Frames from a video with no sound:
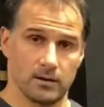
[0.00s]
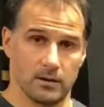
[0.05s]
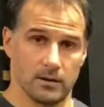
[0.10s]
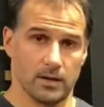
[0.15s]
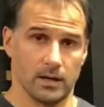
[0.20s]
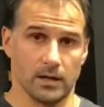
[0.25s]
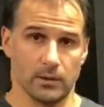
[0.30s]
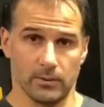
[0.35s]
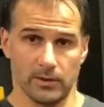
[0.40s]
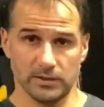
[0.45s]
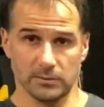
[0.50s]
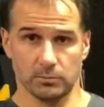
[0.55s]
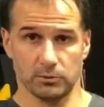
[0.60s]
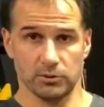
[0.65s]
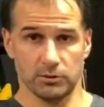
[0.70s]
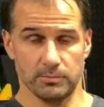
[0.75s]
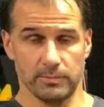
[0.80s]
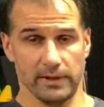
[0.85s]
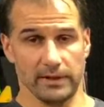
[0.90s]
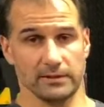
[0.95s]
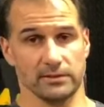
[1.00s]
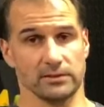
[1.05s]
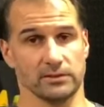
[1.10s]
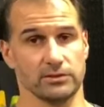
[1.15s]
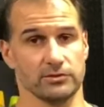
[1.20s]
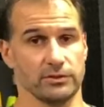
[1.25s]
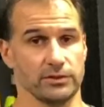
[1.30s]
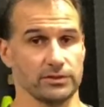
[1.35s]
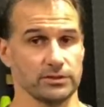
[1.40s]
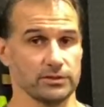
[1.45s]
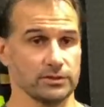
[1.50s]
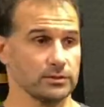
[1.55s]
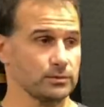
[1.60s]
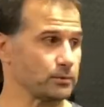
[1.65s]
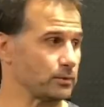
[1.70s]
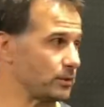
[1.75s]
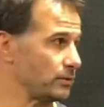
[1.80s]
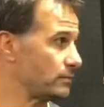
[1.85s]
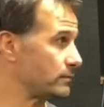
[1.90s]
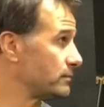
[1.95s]
Otherwise, pushbacks and stretches as
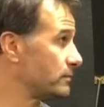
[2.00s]
well.